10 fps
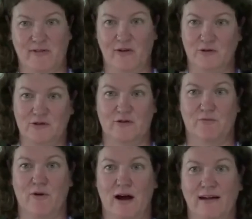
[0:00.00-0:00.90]
with huge
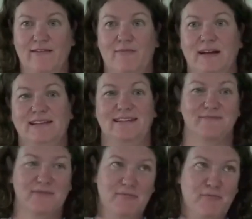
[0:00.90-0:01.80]
surprise, but
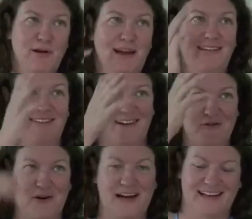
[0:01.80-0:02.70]
please
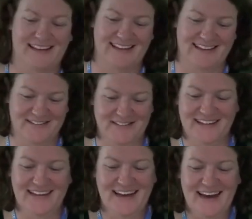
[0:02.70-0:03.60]
look at the
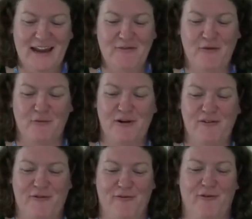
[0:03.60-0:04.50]
info
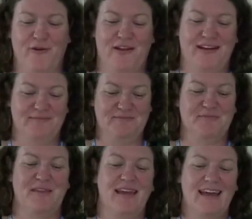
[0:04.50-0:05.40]
brief for further
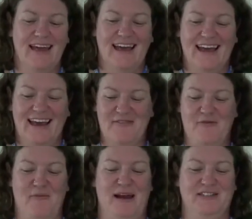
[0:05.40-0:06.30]

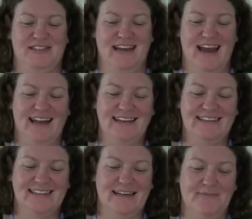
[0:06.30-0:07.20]
information.
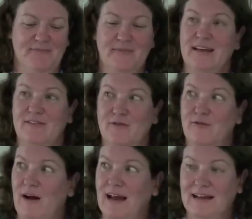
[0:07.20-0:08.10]
And um,
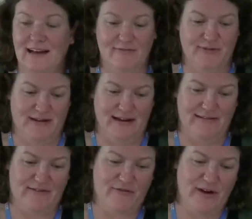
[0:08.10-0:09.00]
to finalize with the
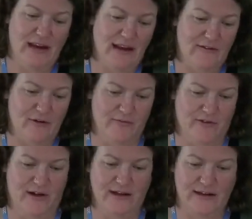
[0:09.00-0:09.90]
last three, in terms of